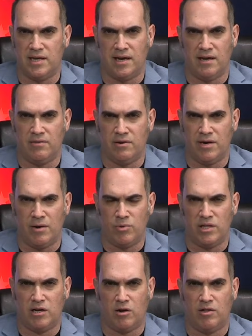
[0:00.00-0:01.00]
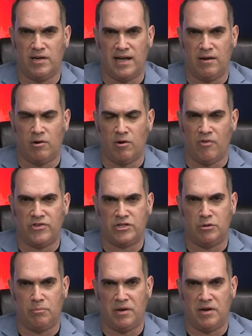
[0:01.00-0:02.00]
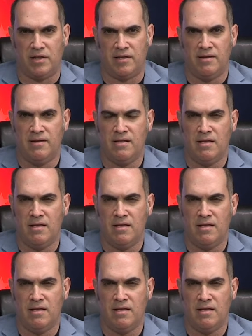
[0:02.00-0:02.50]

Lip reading: Yeah, they're not really calling out all the stupidity,